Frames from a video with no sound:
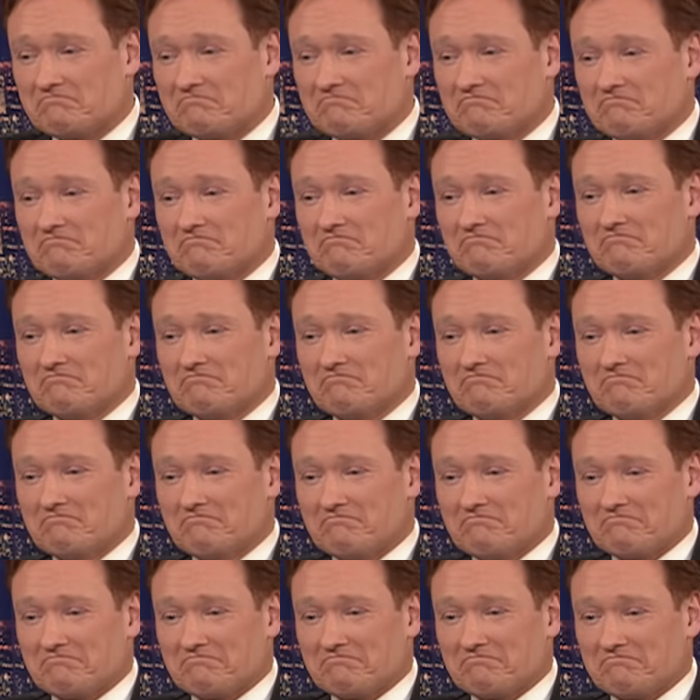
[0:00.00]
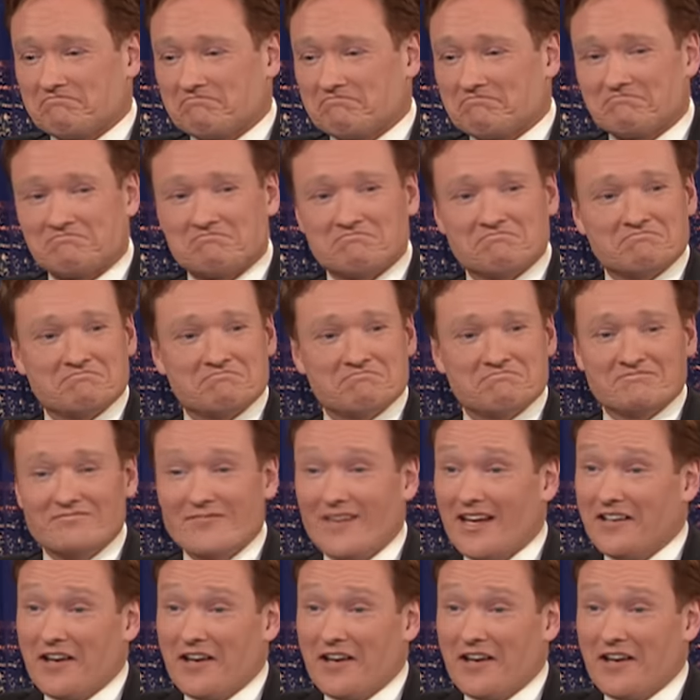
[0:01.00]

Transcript: Uh-oh. Uh-oh.